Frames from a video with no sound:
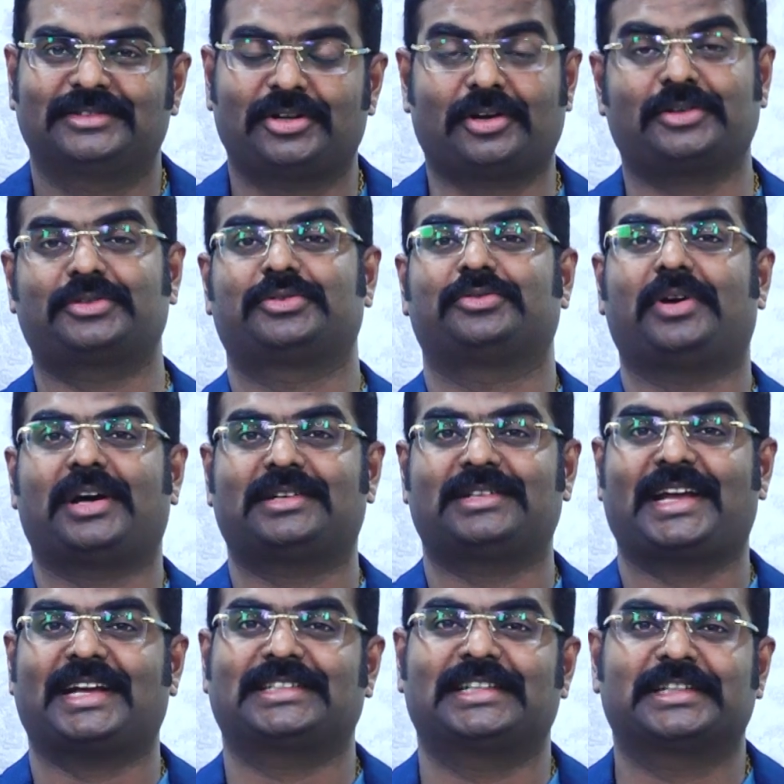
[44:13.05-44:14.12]
talk to our
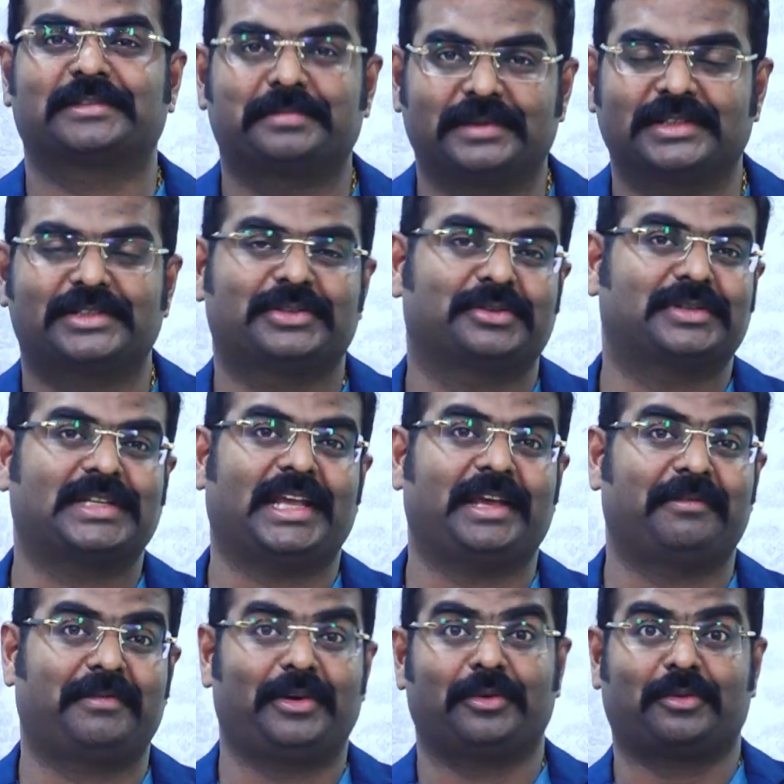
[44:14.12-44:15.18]
tax experts to see
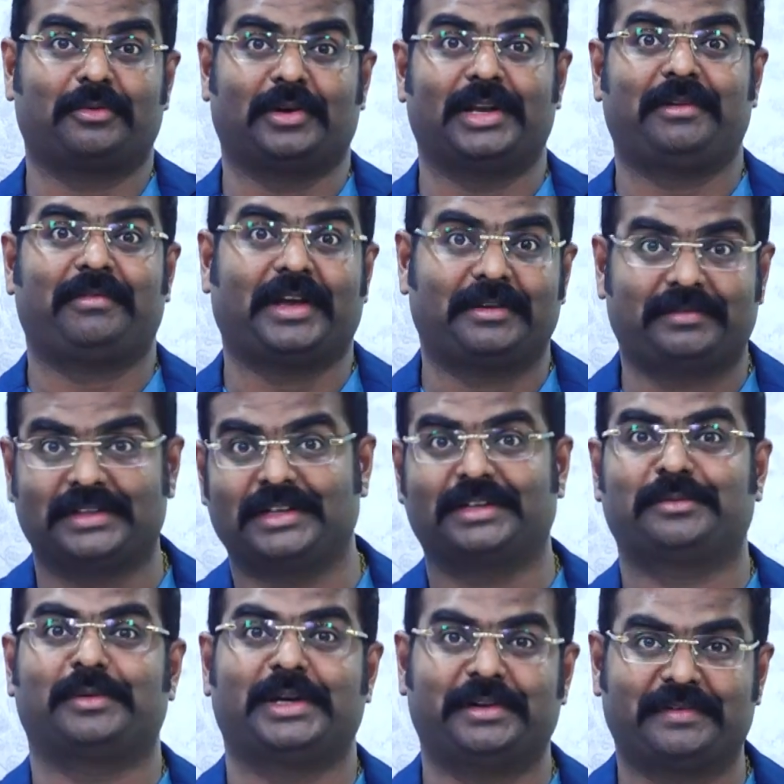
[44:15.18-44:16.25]
if you qualify for
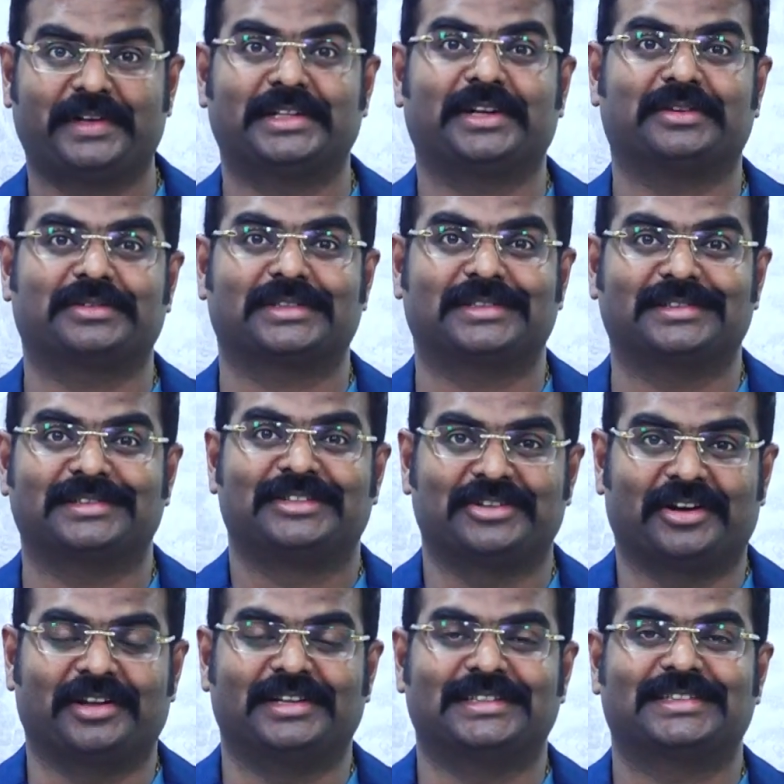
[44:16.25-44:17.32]
that
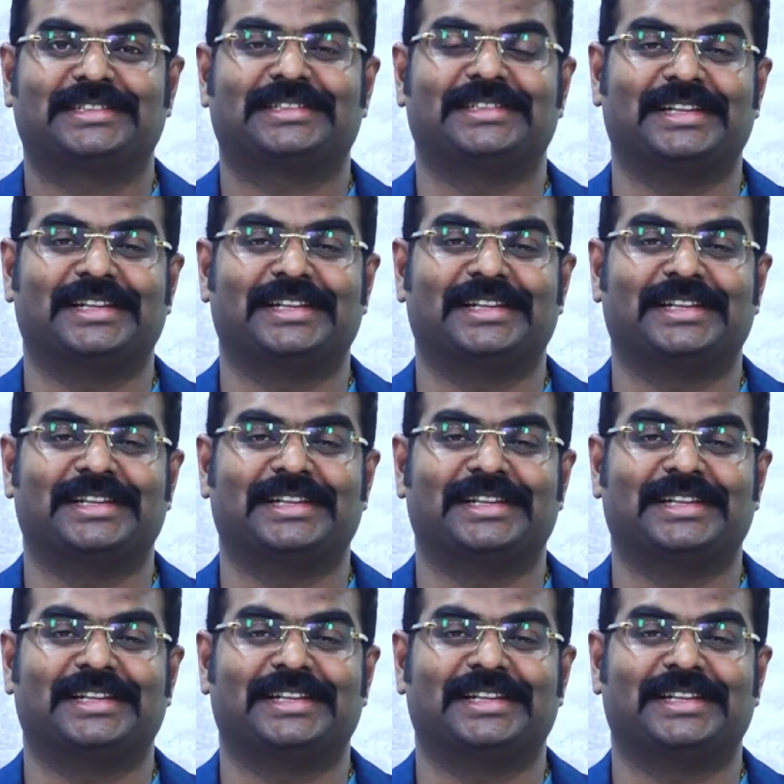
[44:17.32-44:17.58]
$25,000